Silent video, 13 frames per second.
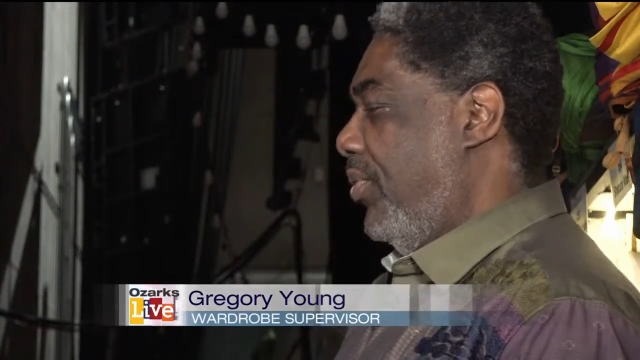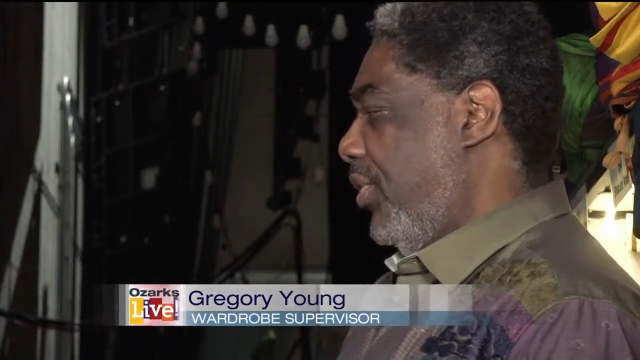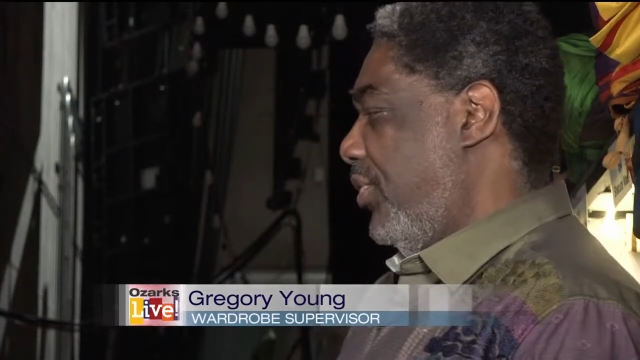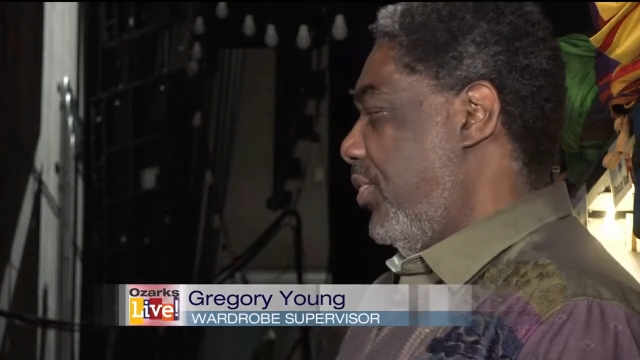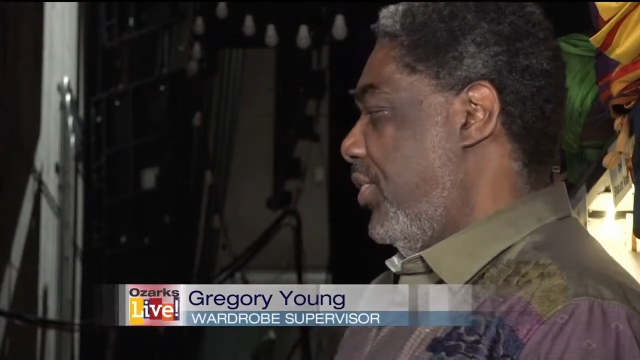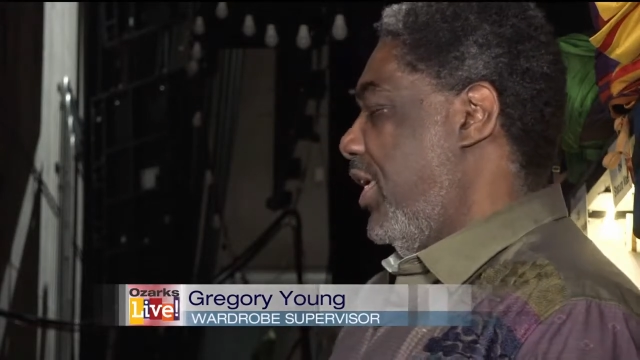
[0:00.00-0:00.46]

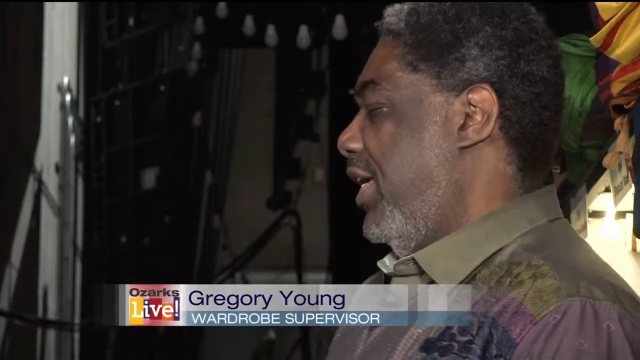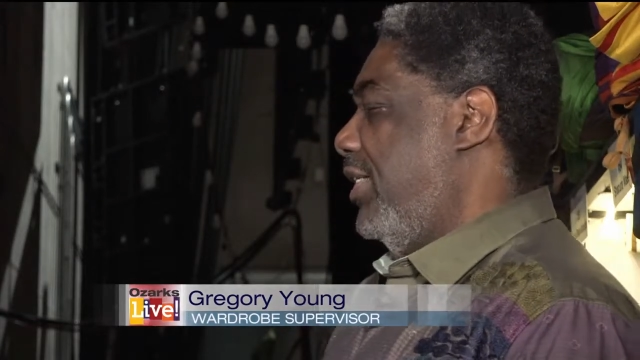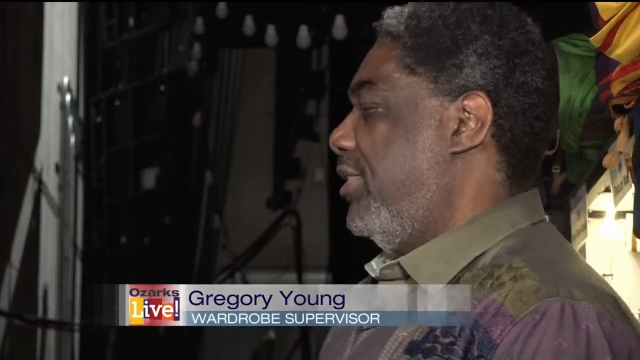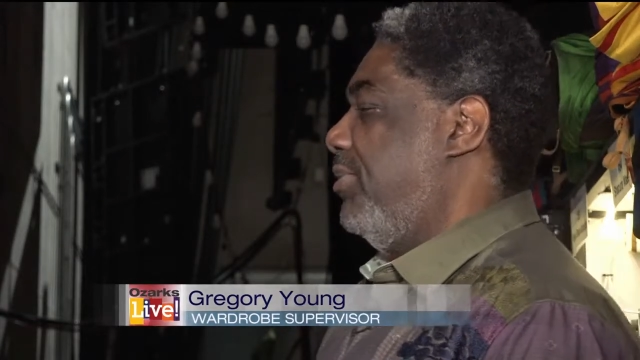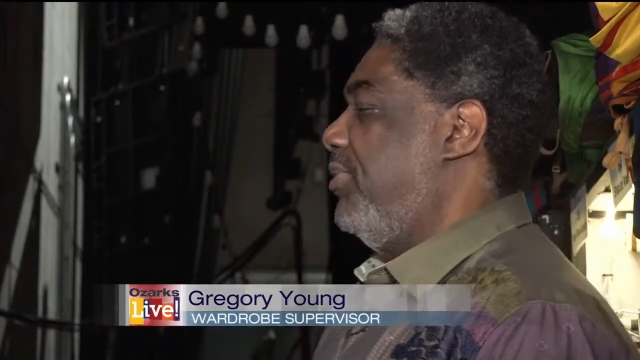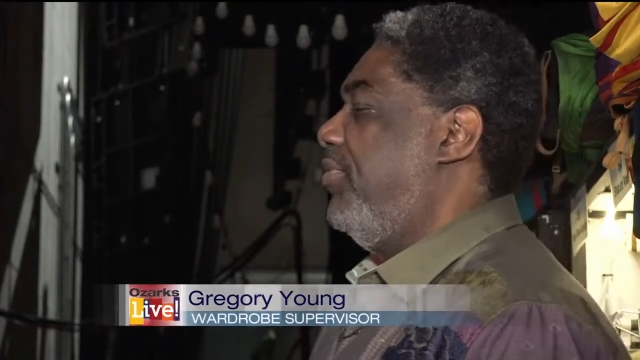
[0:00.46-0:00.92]
order new
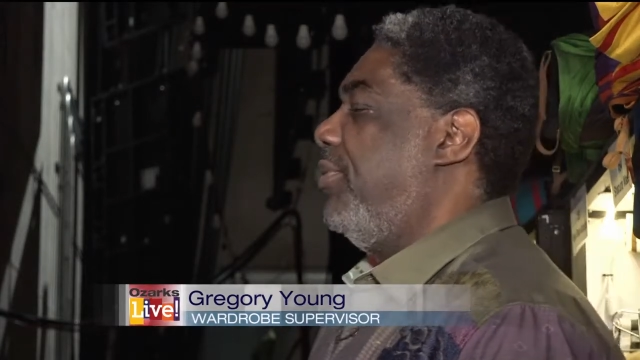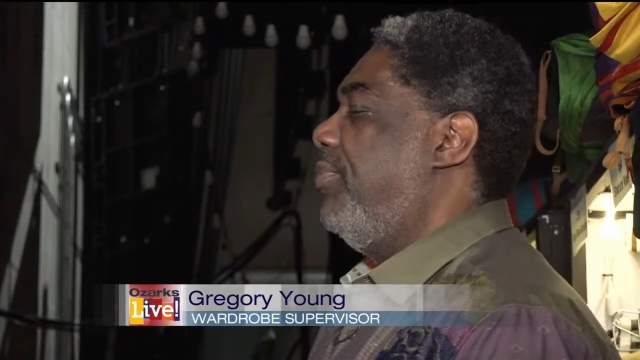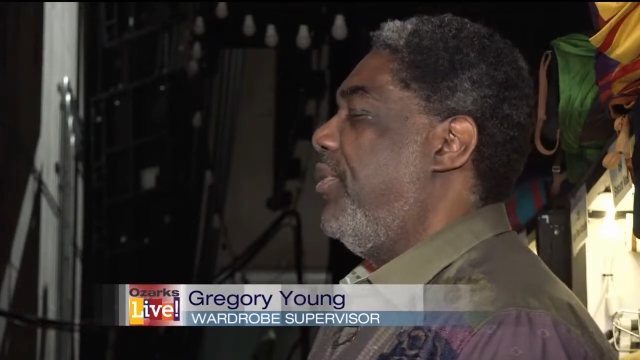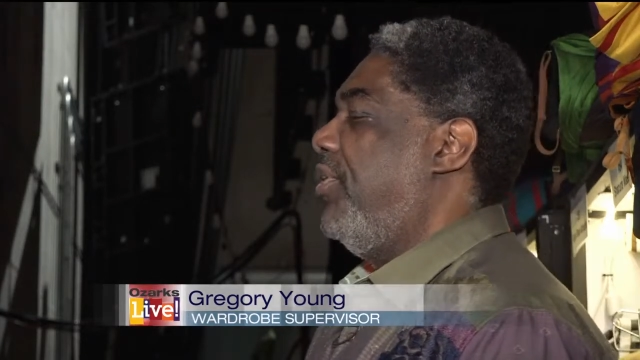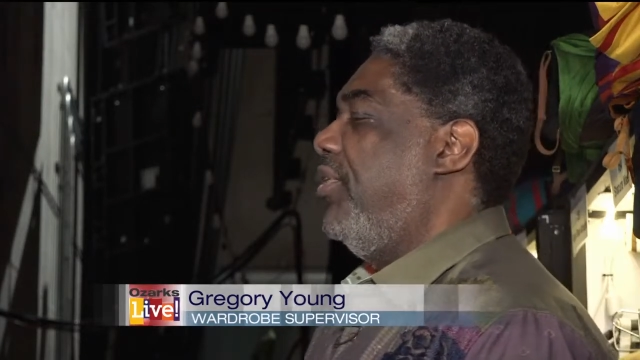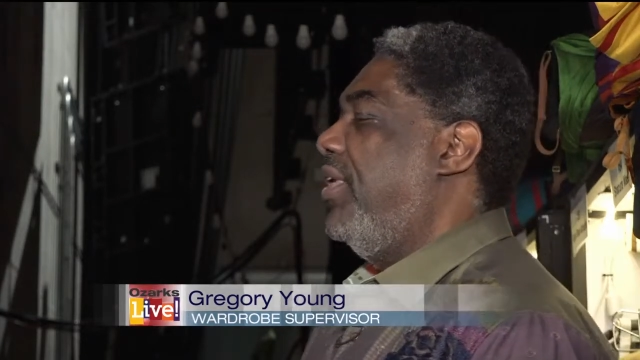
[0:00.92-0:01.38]
costumes.
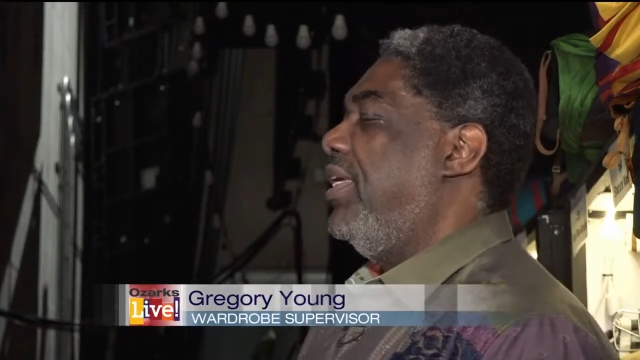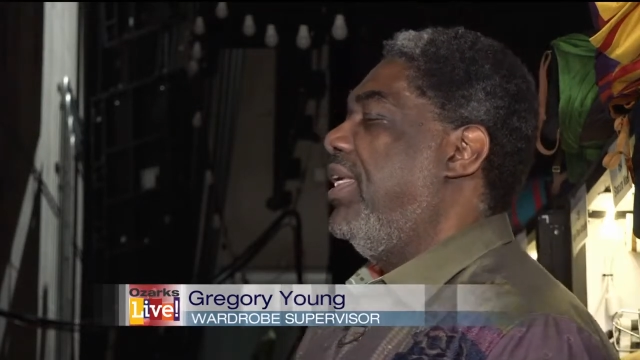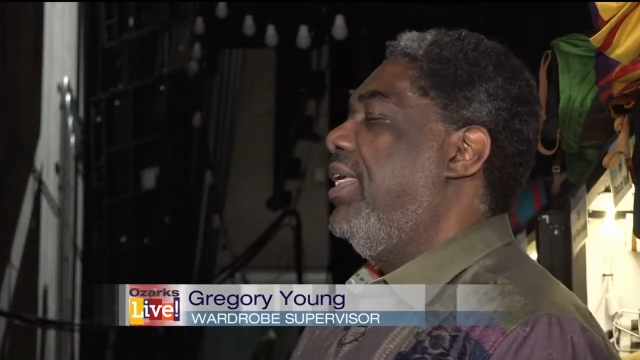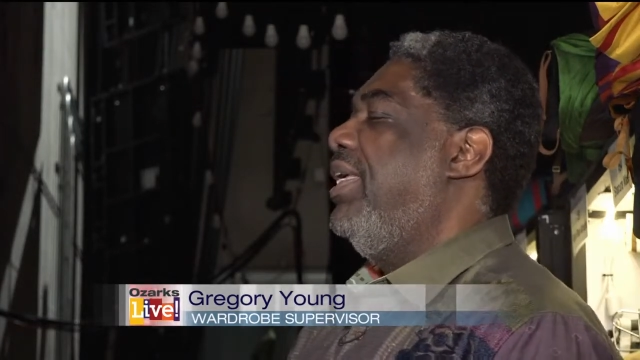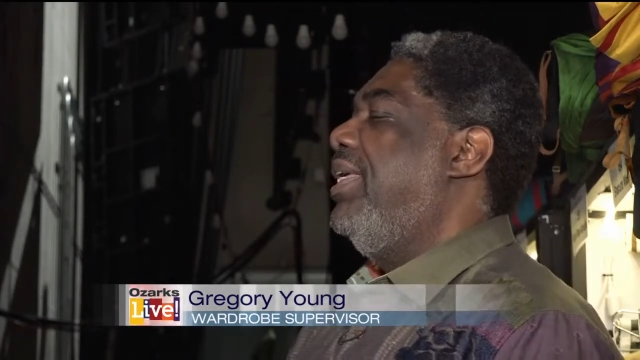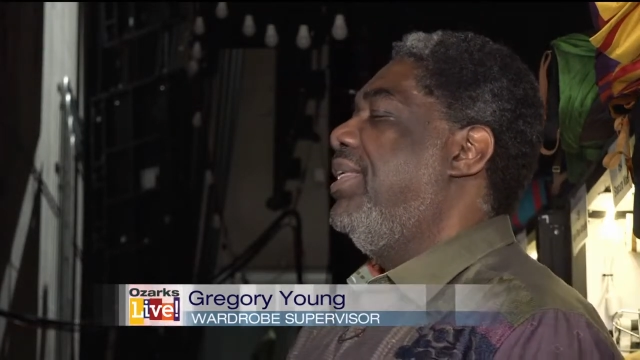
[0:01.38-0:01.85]
Oh.